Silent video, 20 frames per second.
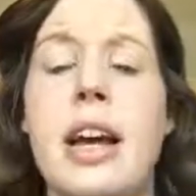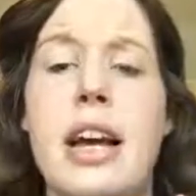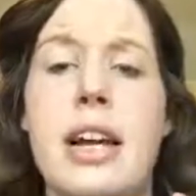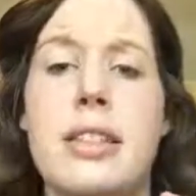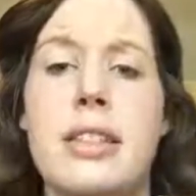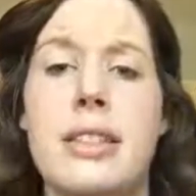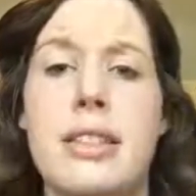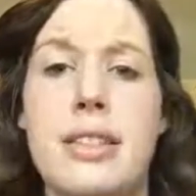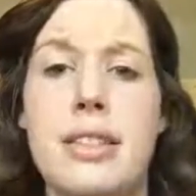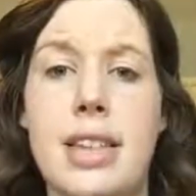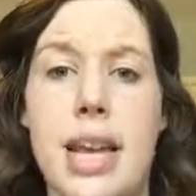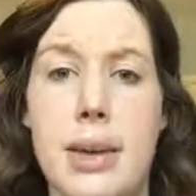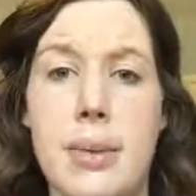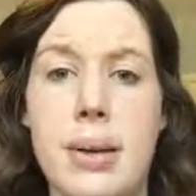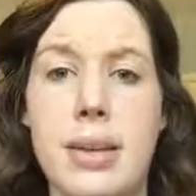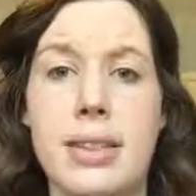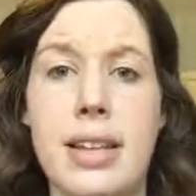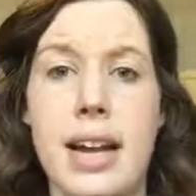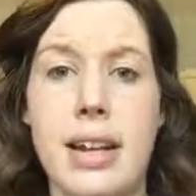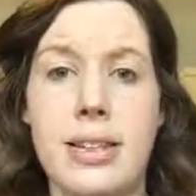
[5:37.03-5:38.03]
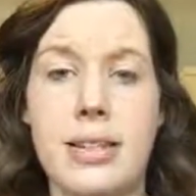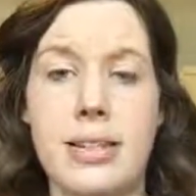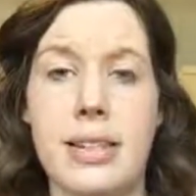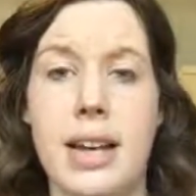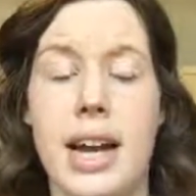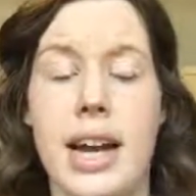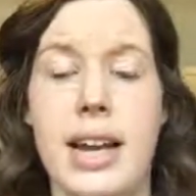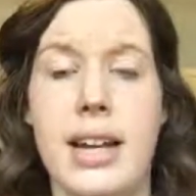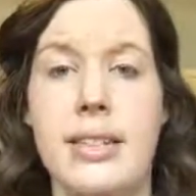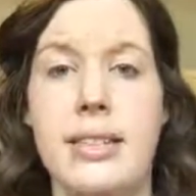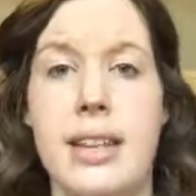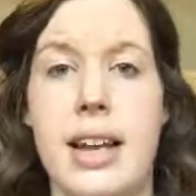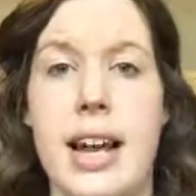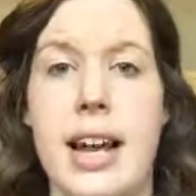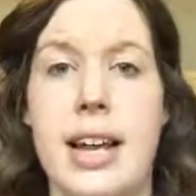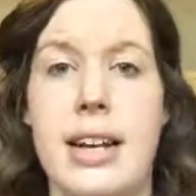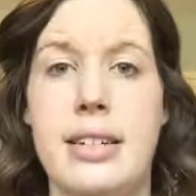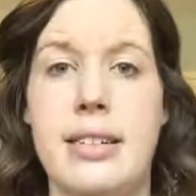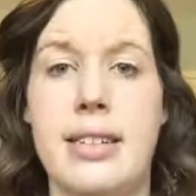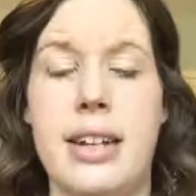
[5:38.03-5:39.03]
It's the same exact size
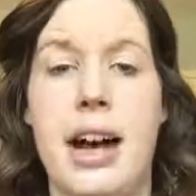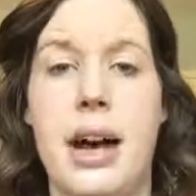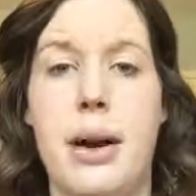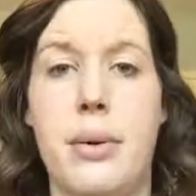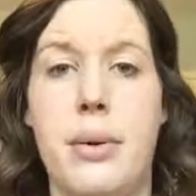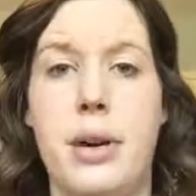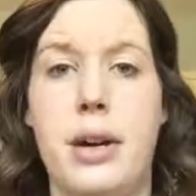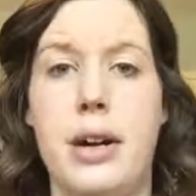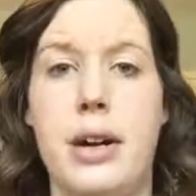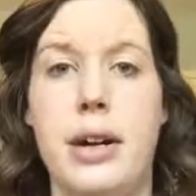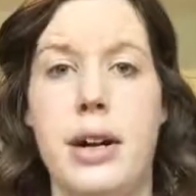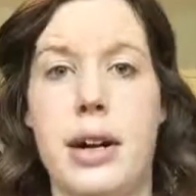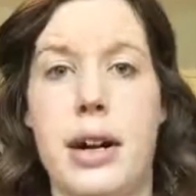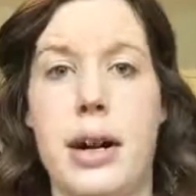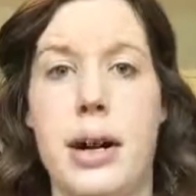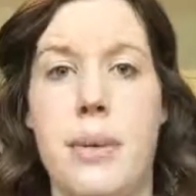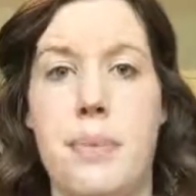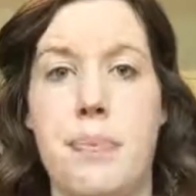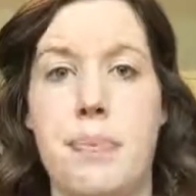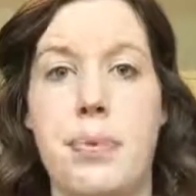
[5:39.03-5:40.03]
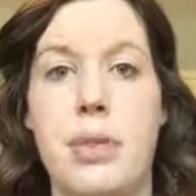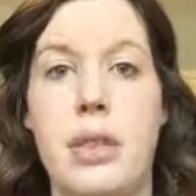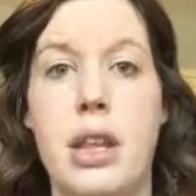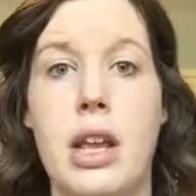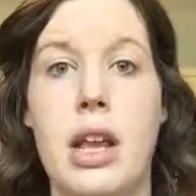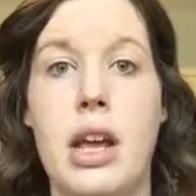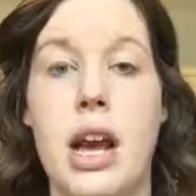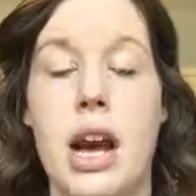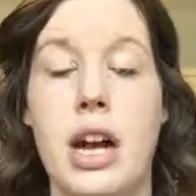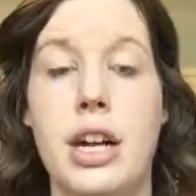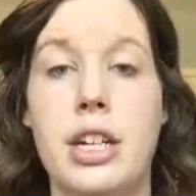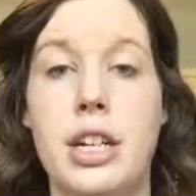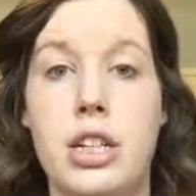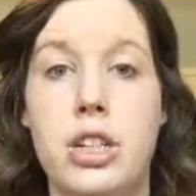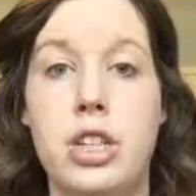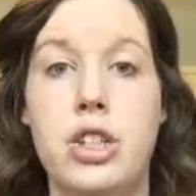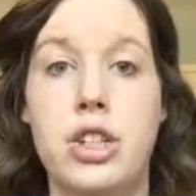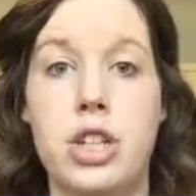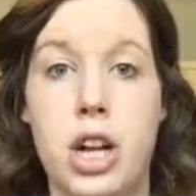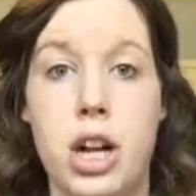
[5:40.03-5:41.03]
as our um,
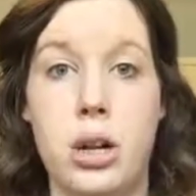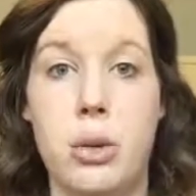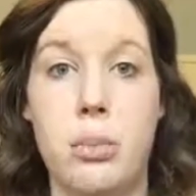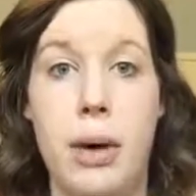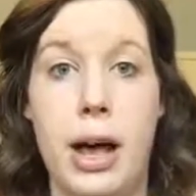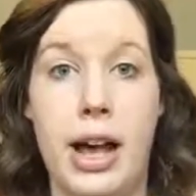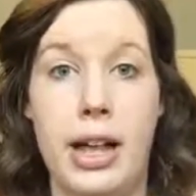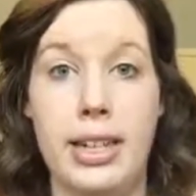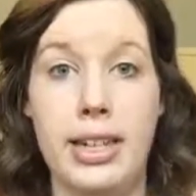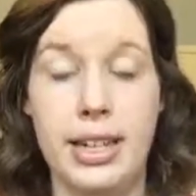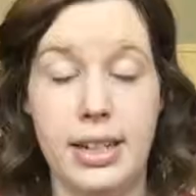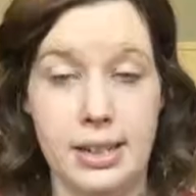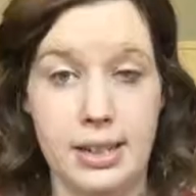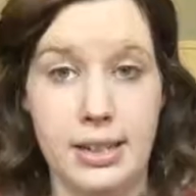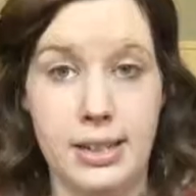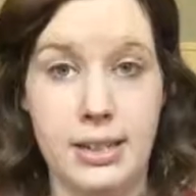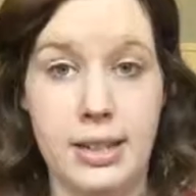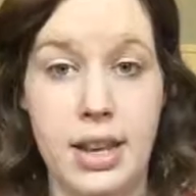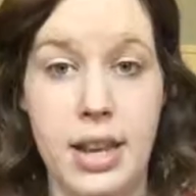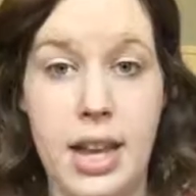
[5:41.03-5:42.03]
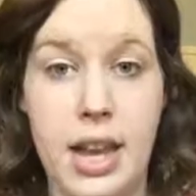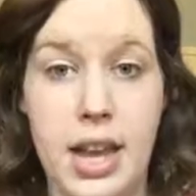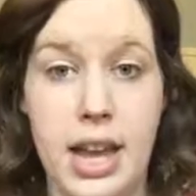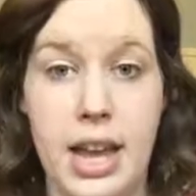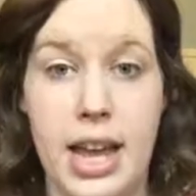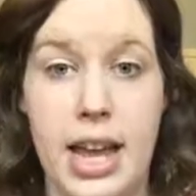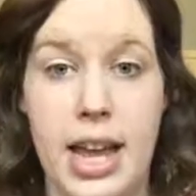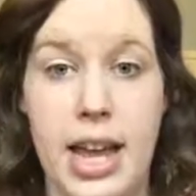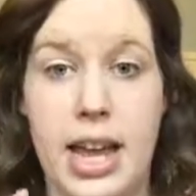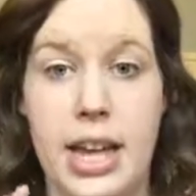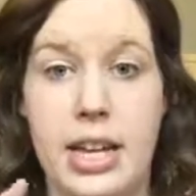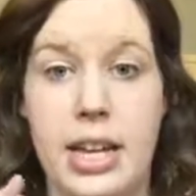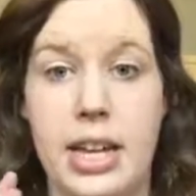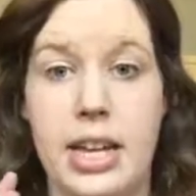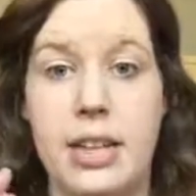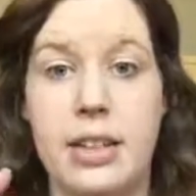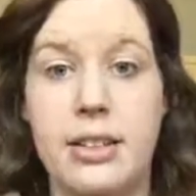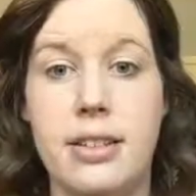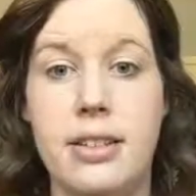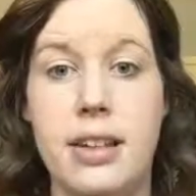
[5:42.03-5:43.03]
Addiction Shadow Palettes, and
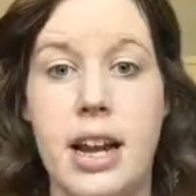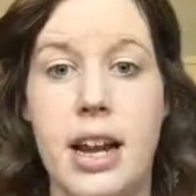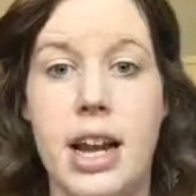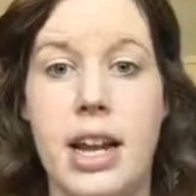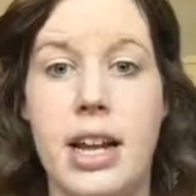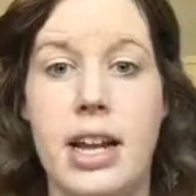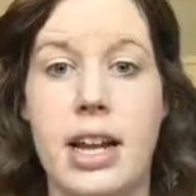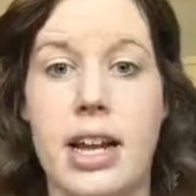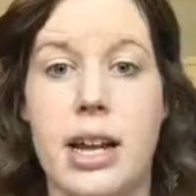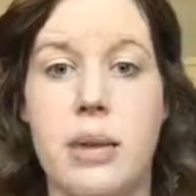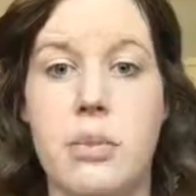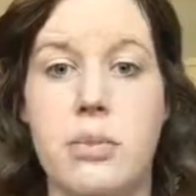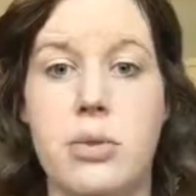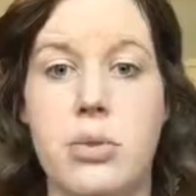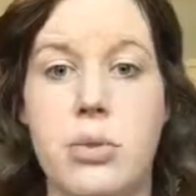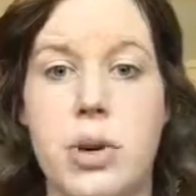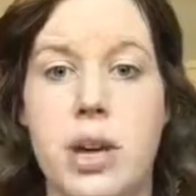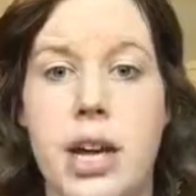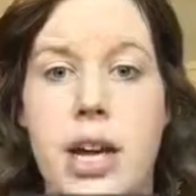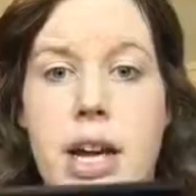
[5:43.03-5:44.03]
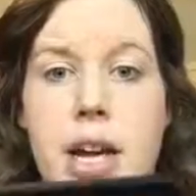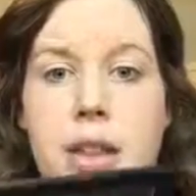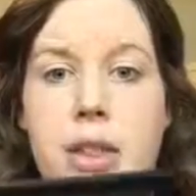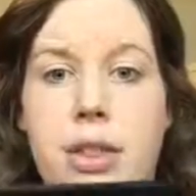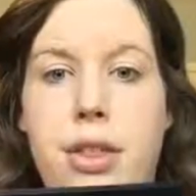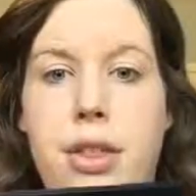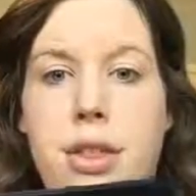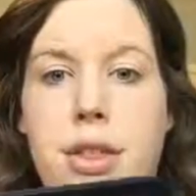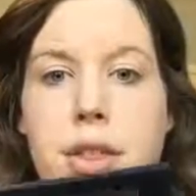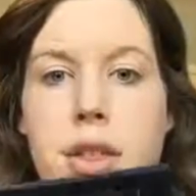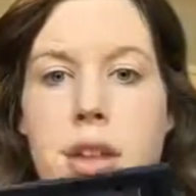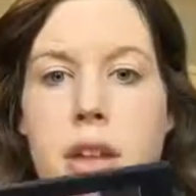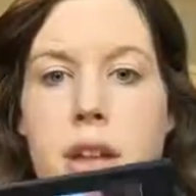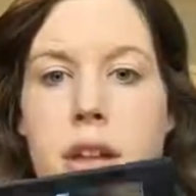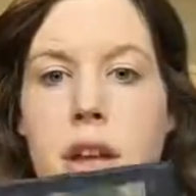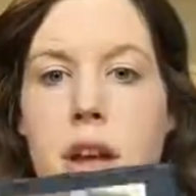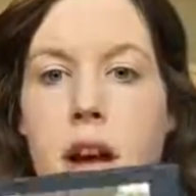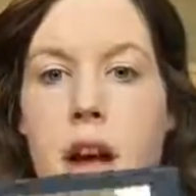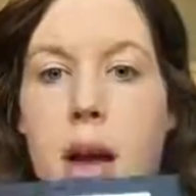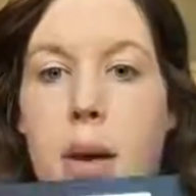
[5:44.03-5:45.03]
inside it comes with
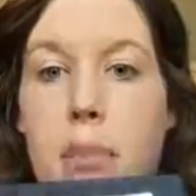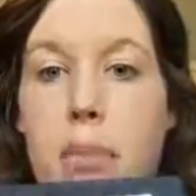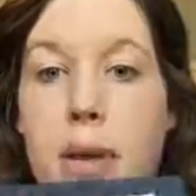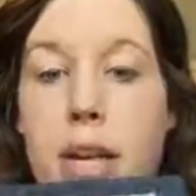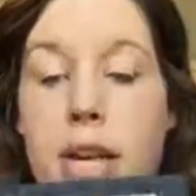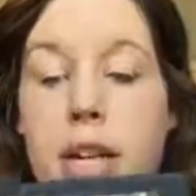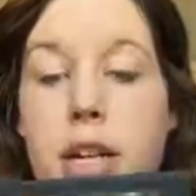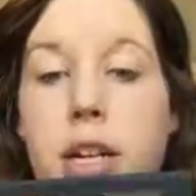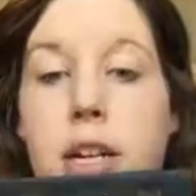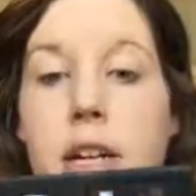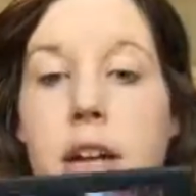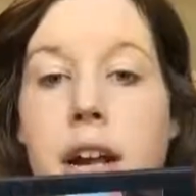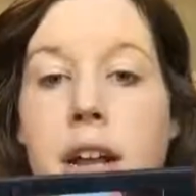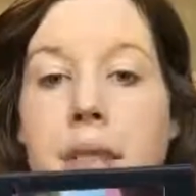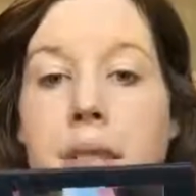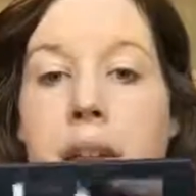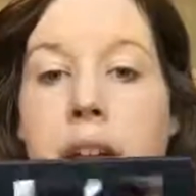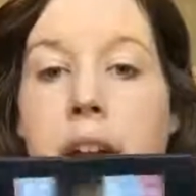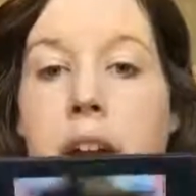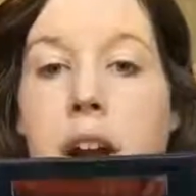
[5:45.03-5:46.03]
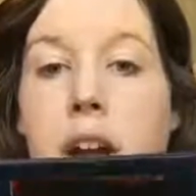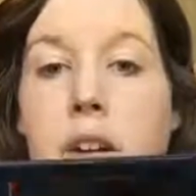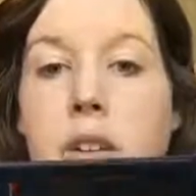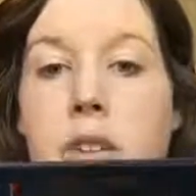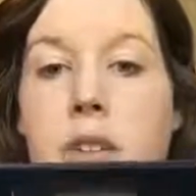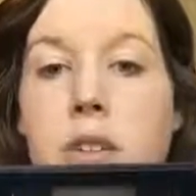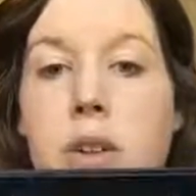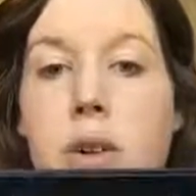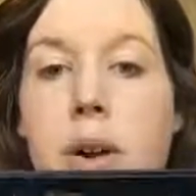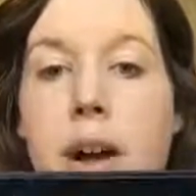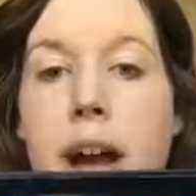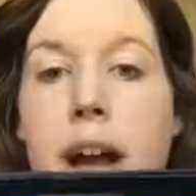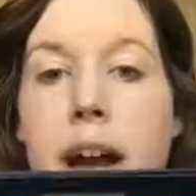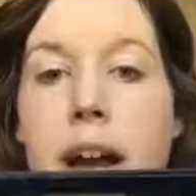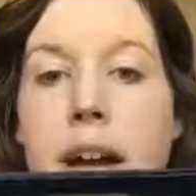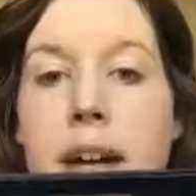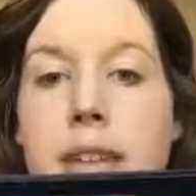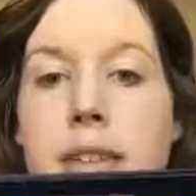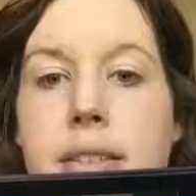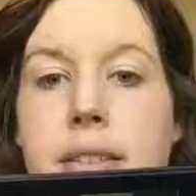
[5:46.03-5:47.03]
a mirror, and then it also
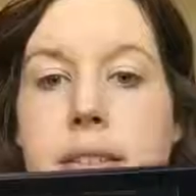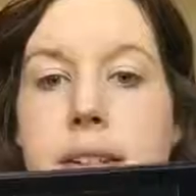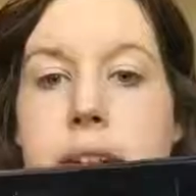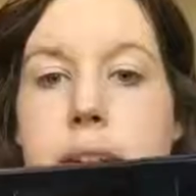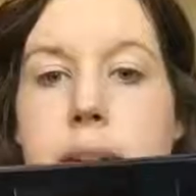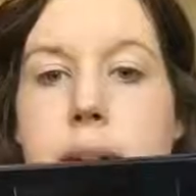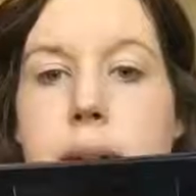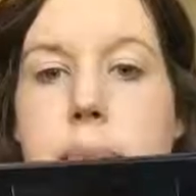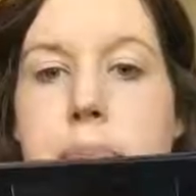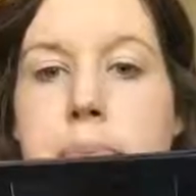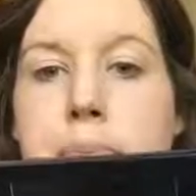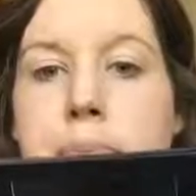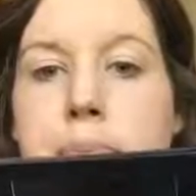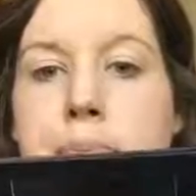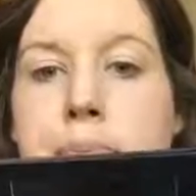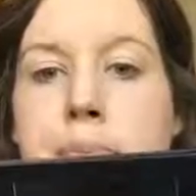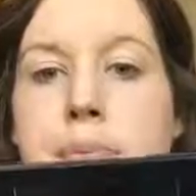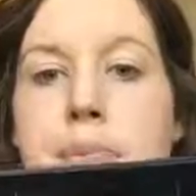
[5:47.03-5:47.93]
has um,